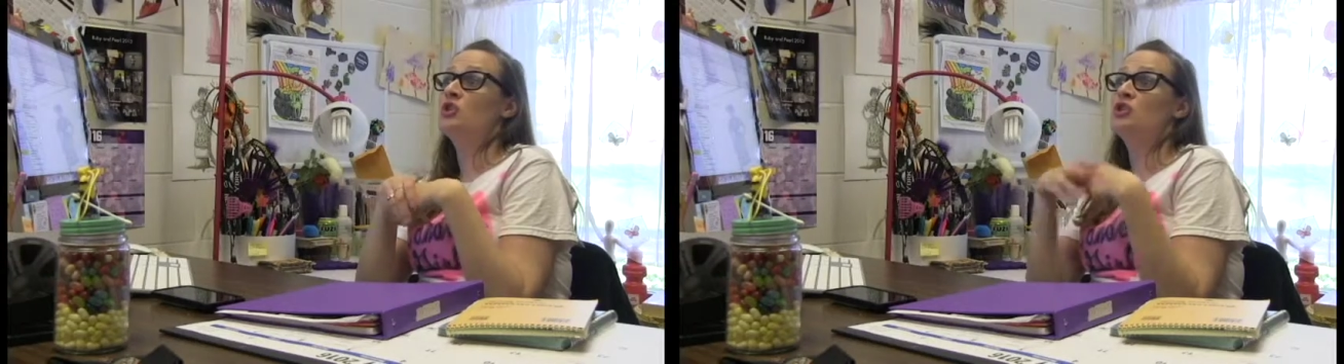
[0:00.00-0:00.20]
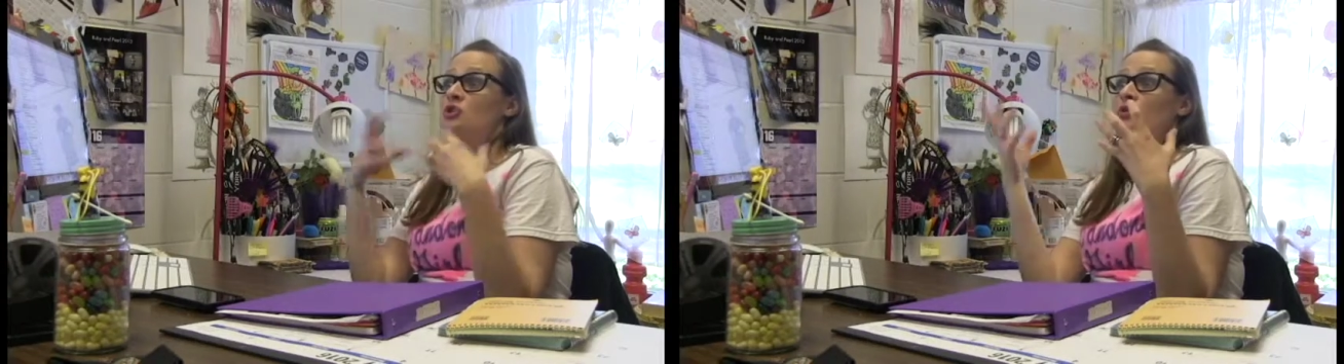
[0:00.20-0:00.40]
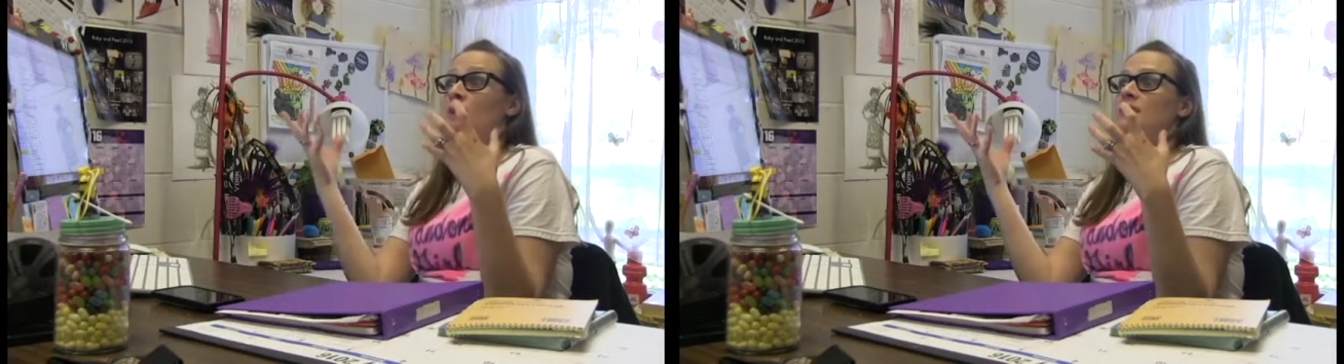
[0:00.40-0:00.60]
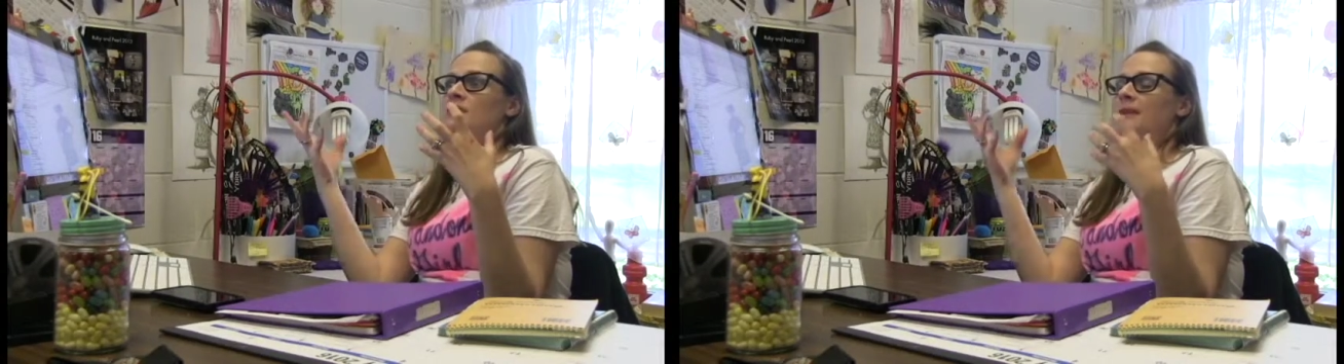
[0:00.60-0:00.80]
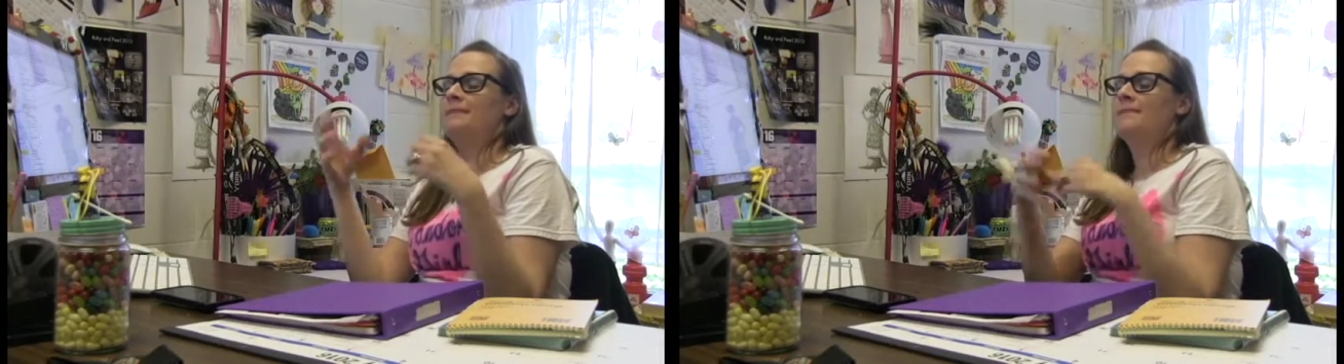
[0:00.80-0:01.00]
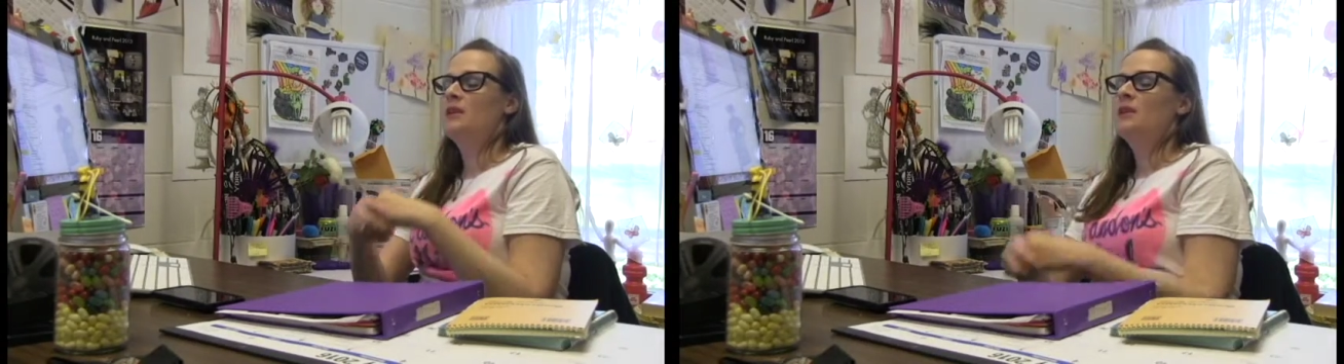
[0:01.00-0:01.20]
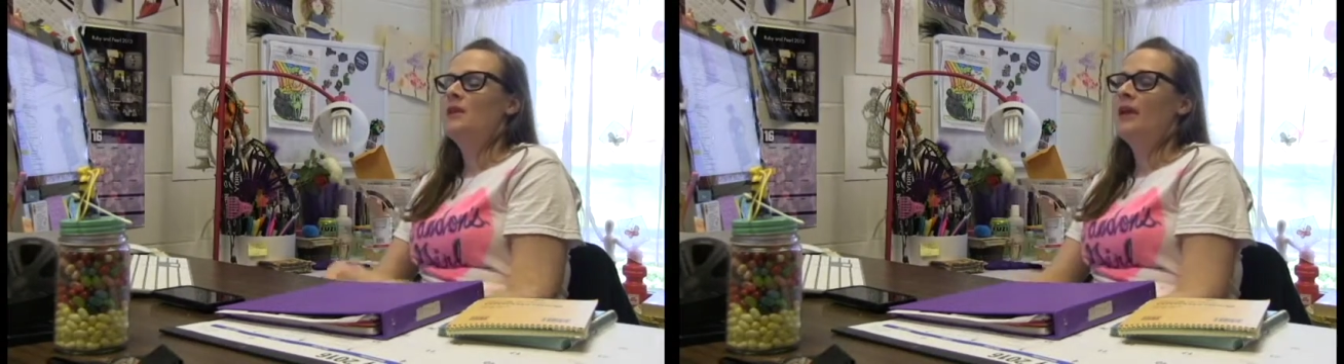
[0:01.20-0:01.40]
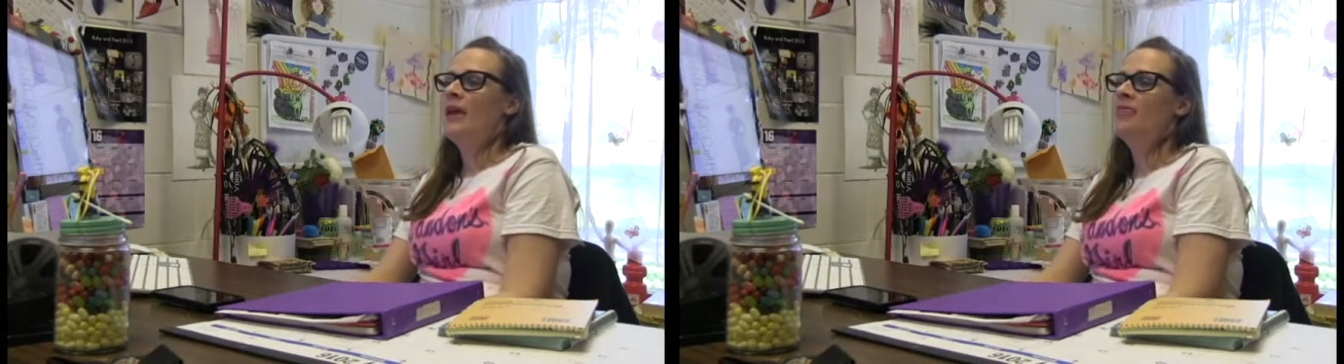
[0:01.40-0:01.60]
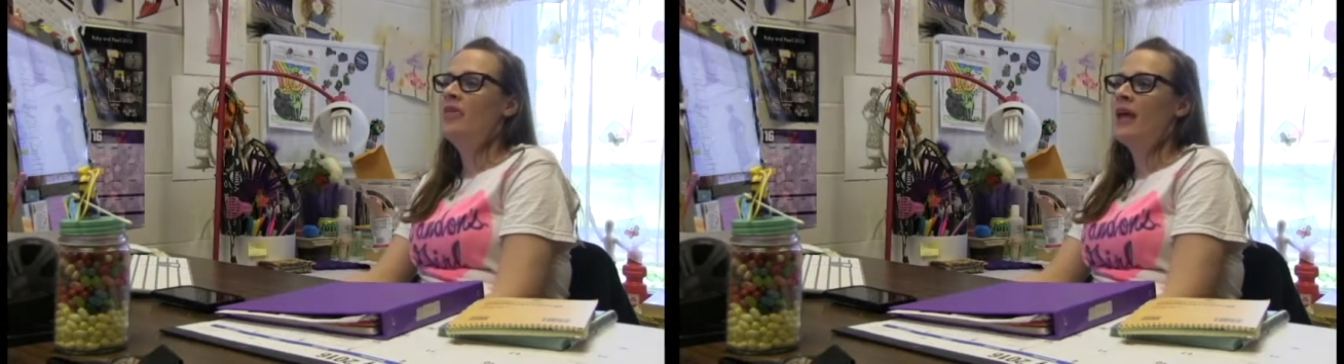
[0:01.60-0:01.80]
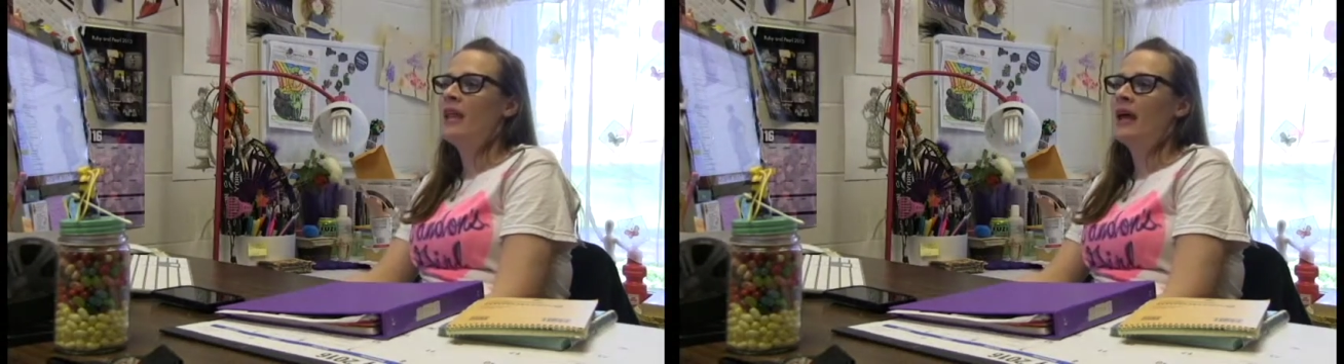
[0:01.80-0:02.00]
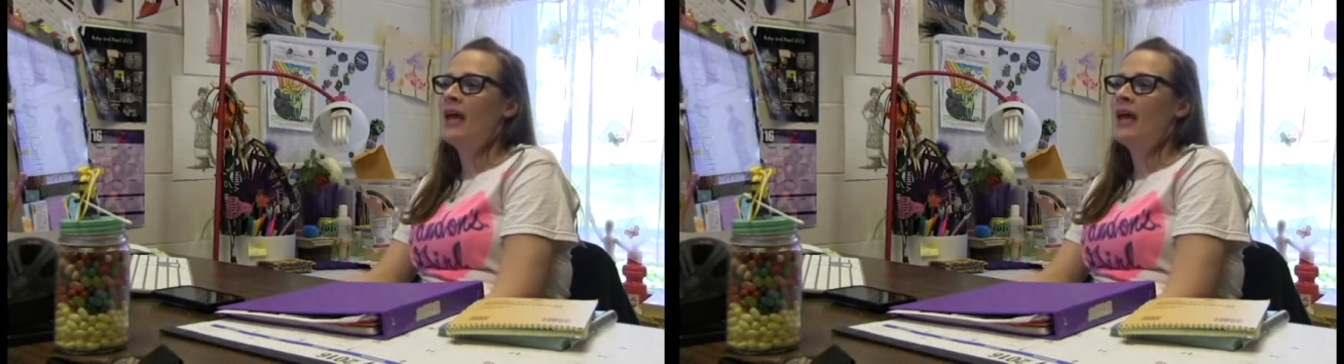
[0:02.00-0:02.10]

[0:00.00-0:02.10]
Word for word: just to draw something. And then